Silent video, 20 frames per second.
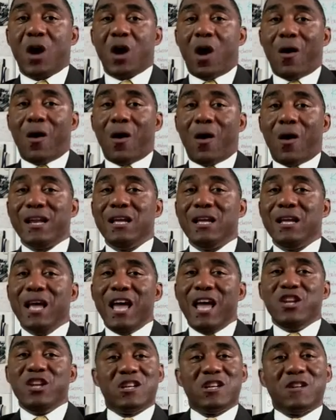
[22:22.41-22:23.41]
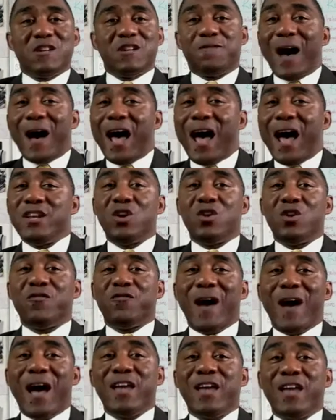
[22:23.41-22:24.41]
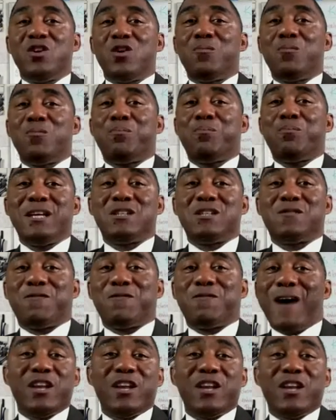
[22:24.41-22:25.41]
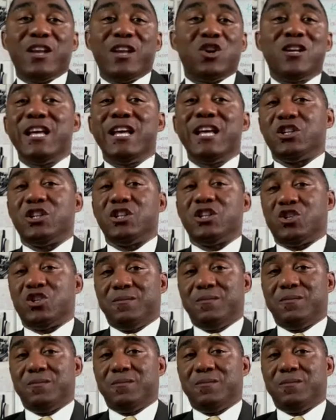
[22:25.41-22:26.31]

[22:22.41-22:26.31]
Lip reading: All right. And you just find your place, find your niche.